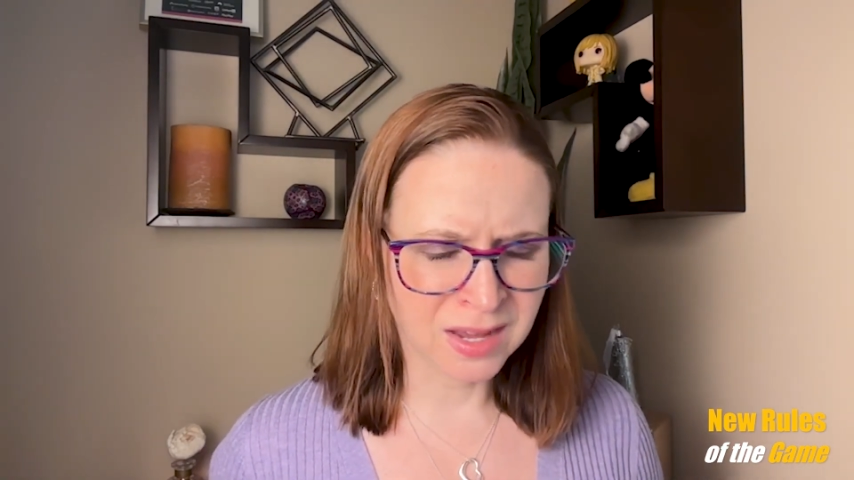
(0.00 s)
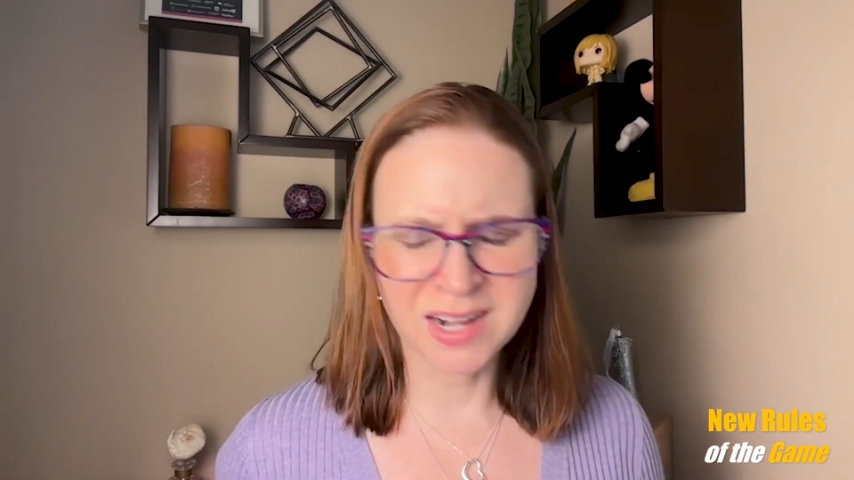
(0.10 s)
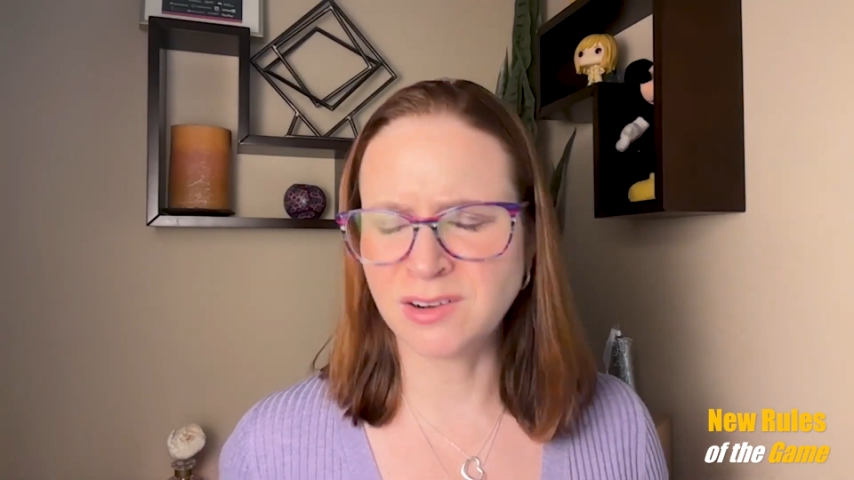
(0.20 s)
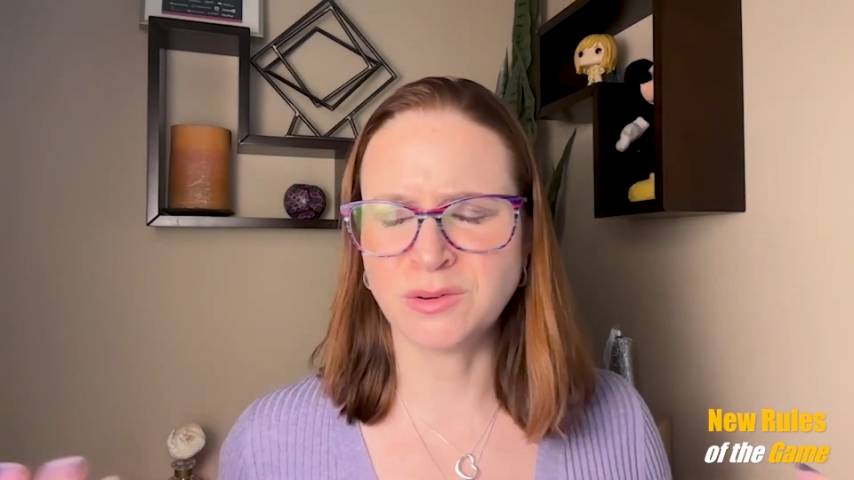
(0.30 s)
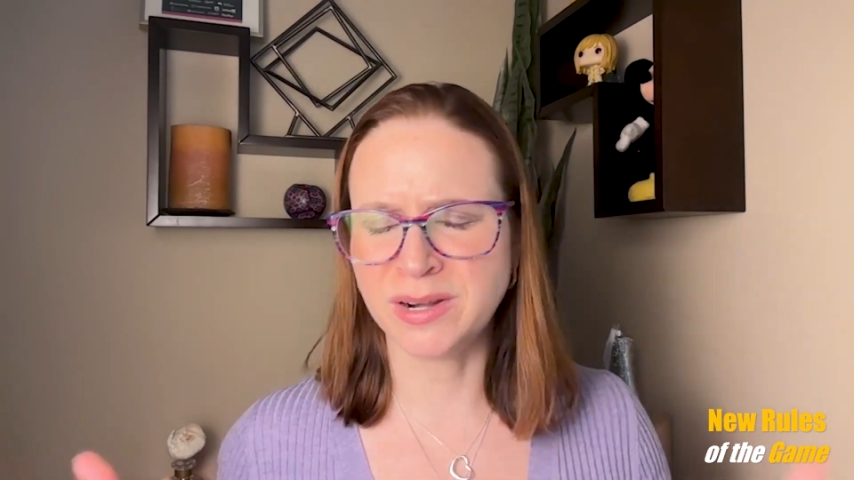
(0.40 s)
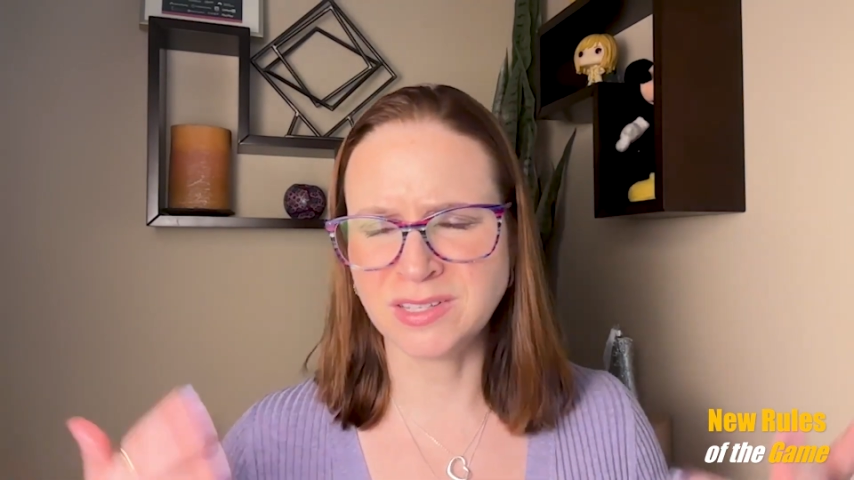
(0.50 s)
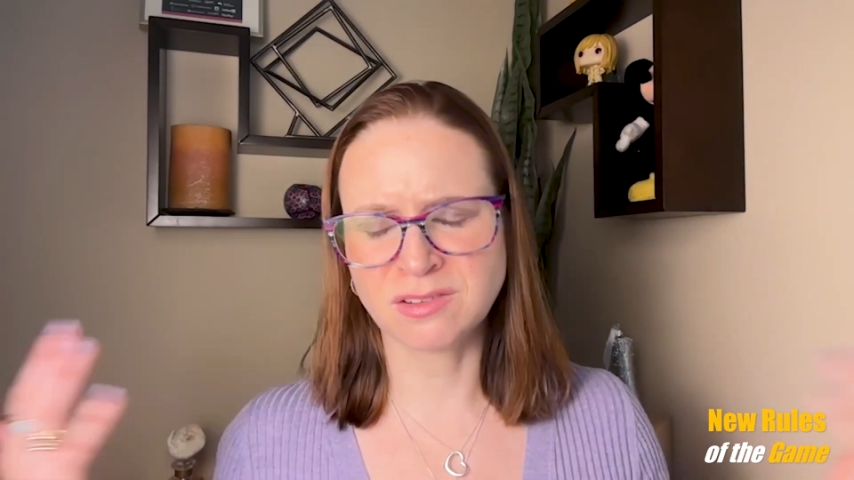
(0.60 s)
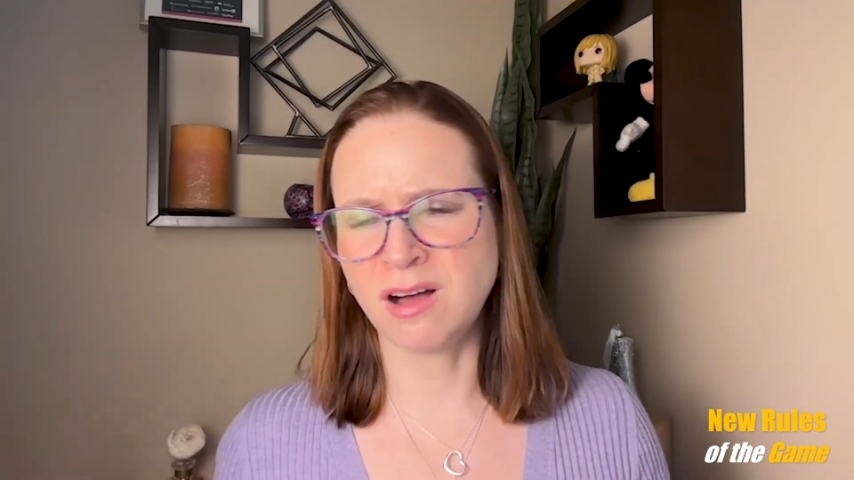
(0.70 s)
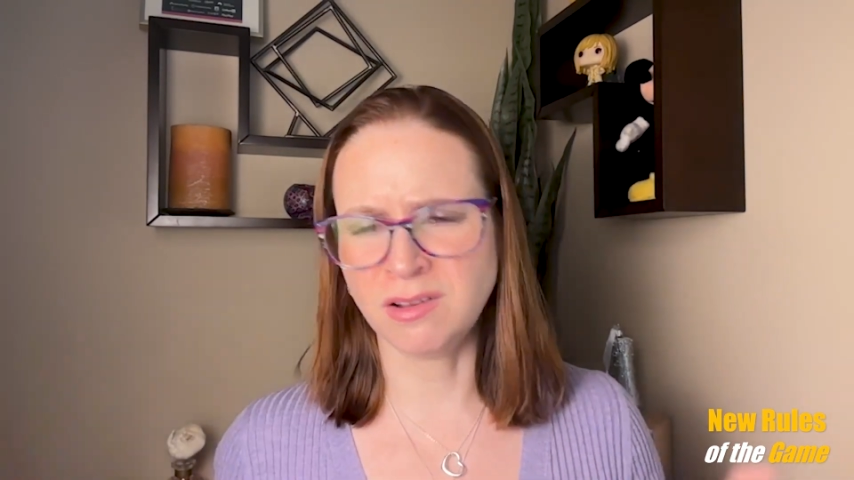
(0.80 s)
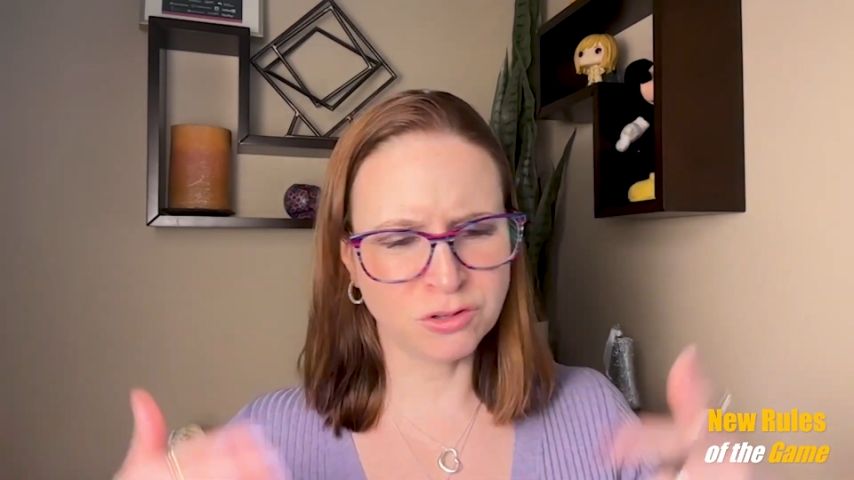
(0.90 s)
don't know what it's
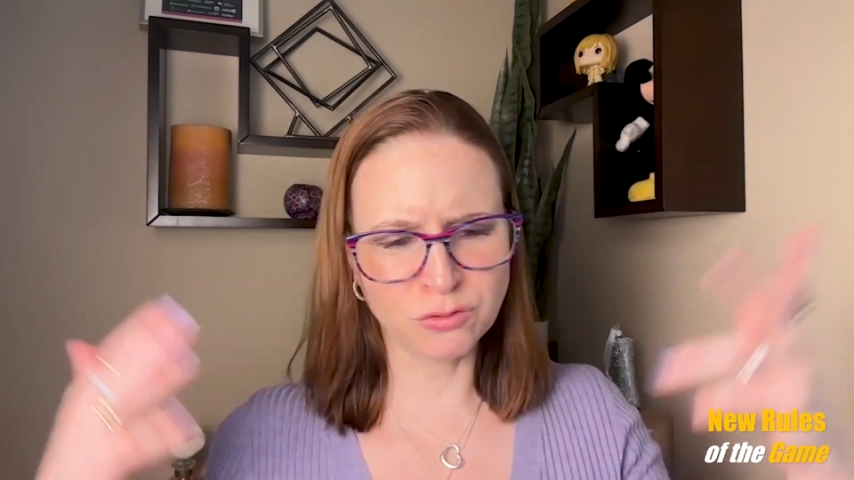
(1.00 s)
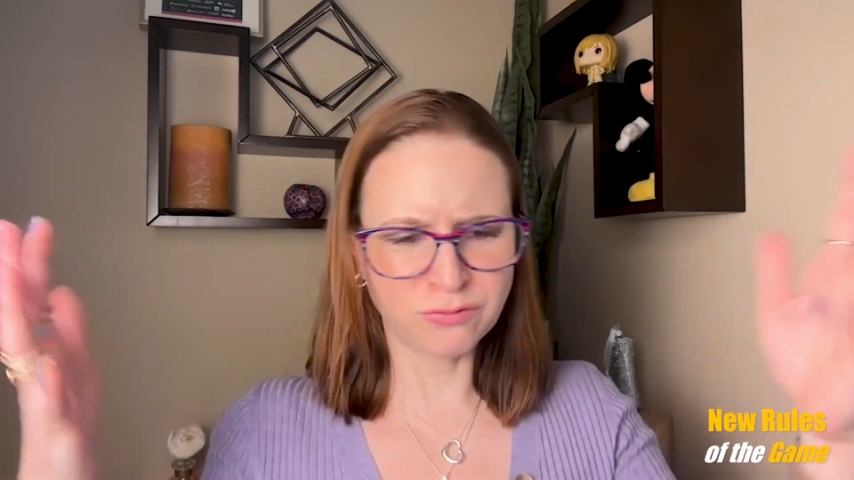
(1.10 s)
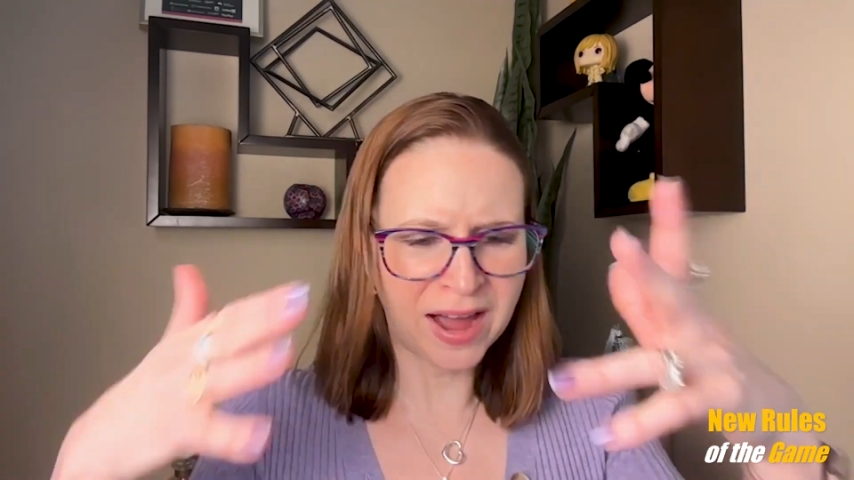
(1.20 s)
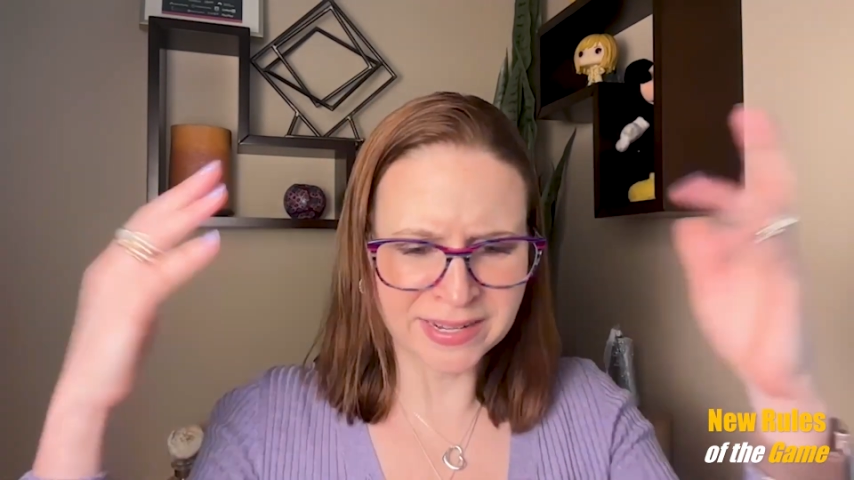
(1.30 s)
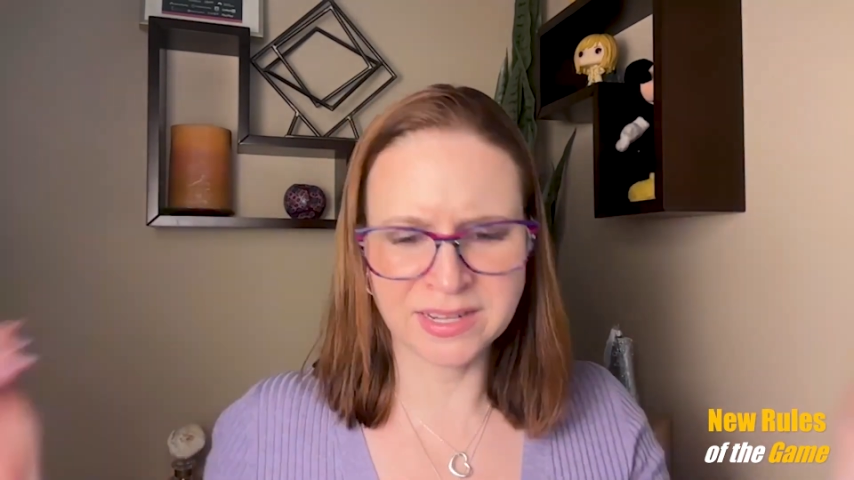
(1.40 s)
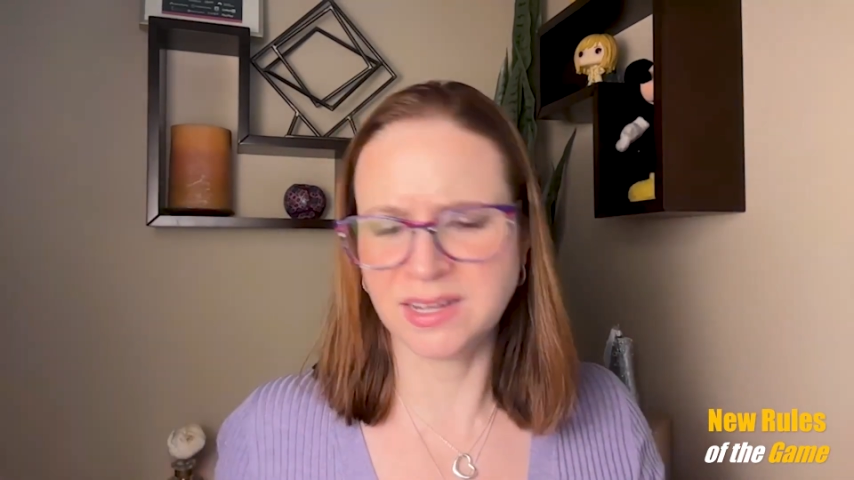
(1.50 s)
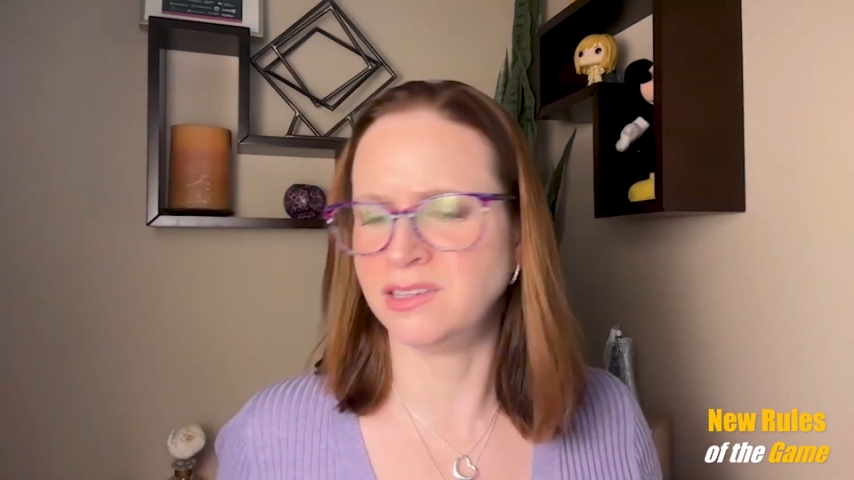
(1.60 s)
called, new finding,